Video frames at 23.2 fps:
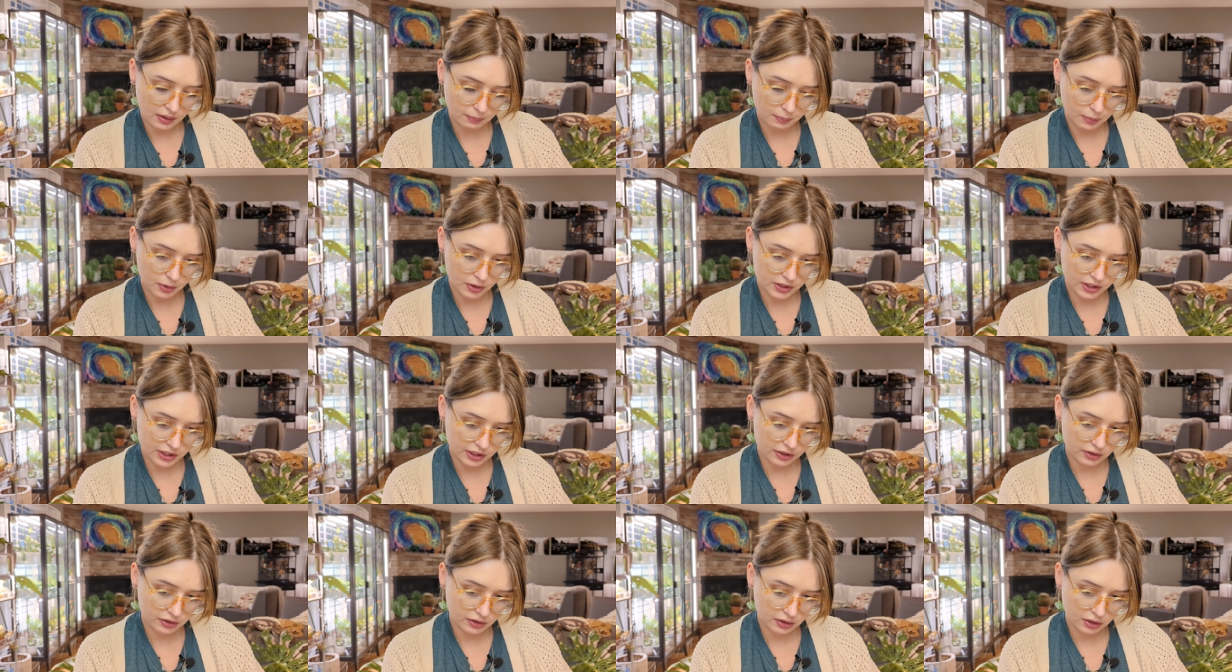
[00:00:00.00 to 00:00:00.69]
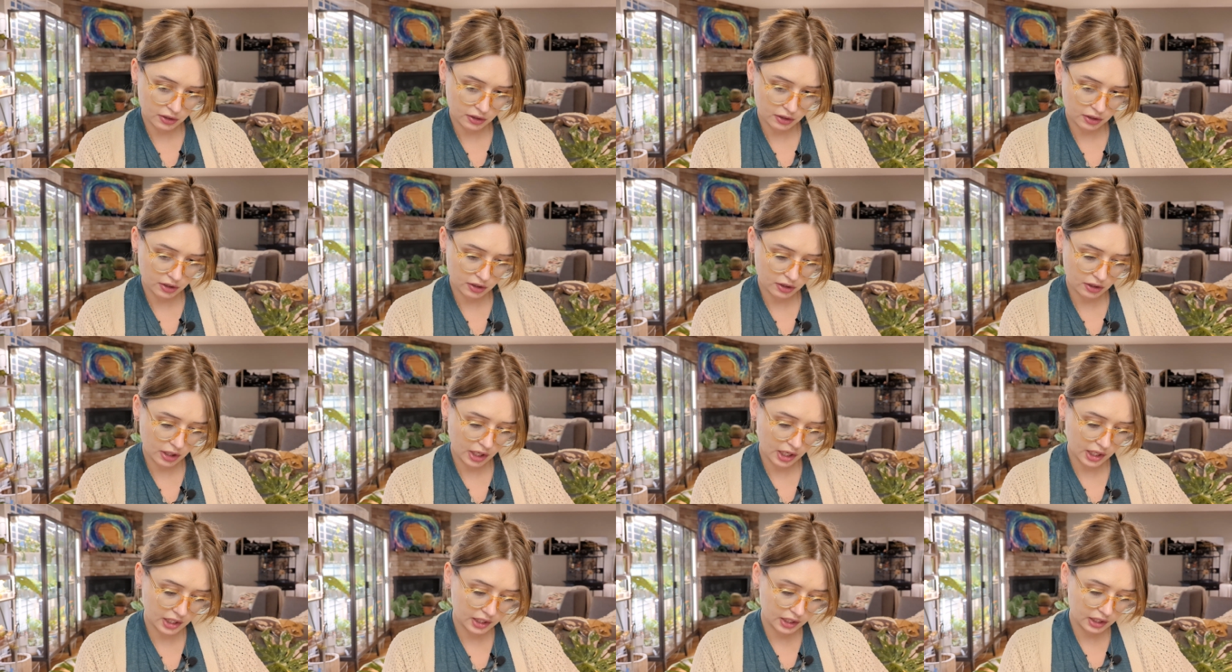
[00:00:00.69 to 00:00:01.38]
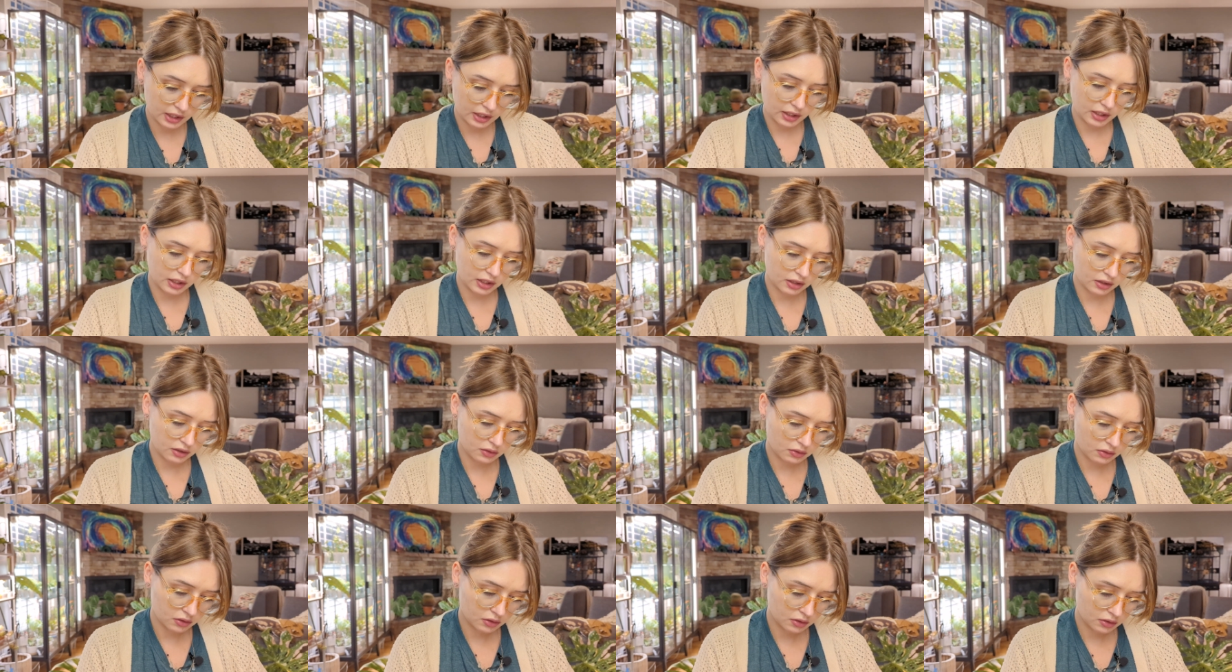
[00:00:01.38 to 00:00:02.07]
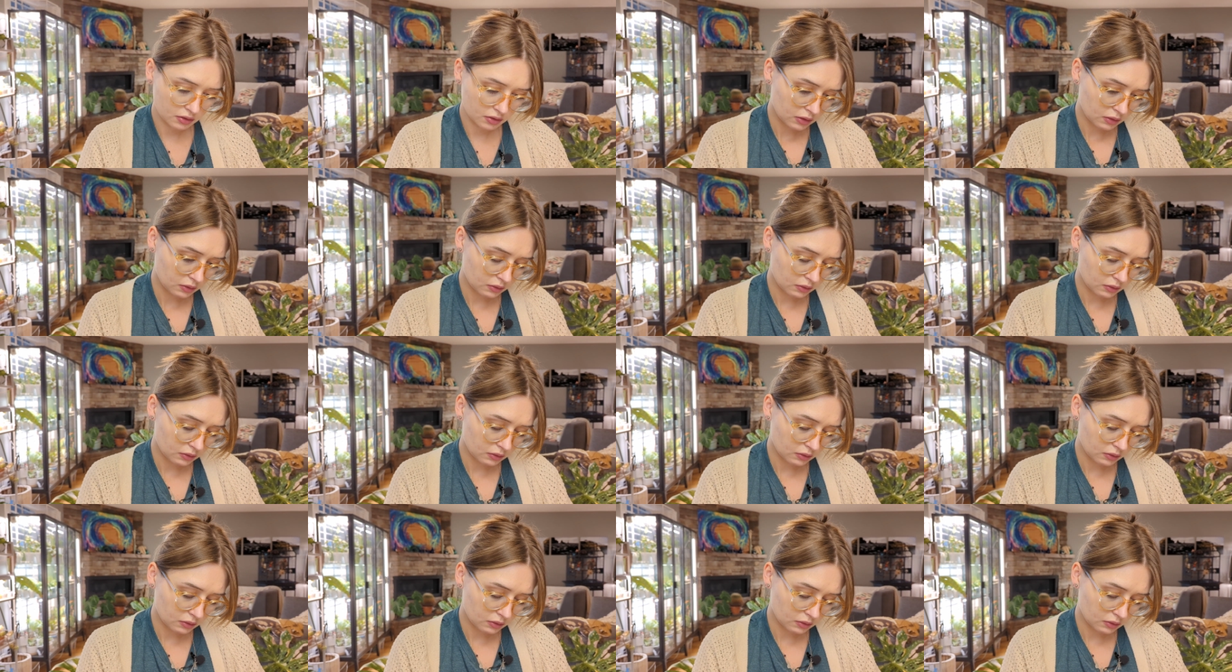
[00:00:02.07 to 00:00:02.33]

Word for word: particular cutting in